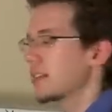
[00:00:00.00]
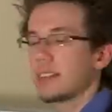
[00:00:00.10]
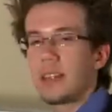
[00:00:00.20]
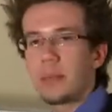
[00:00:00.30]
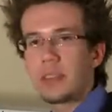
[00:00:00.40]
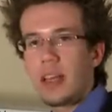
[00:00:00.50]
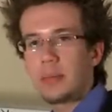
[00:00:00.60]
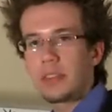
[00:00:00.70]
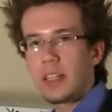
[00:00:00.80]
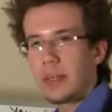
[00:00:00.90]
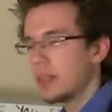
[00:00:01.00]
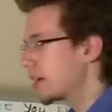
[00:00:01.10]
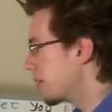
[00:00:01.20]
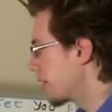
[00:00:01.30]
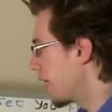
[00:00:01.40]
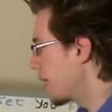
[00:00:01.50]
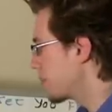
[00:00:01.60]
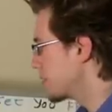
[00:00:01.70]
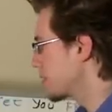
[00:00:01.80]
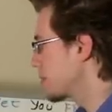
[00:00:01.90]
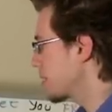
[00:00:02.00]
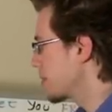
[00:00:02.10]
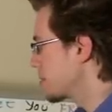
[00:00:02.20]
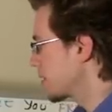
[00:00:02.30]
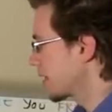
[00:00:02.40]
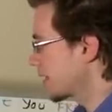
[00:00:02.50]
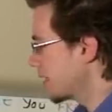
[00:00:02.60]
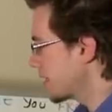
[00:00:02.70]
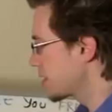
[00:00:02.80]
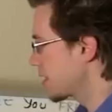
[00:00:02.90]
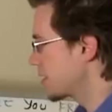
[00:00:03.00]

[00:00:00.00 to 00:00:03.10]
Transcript: and sometimes they're going to be going up, and sometimes like this,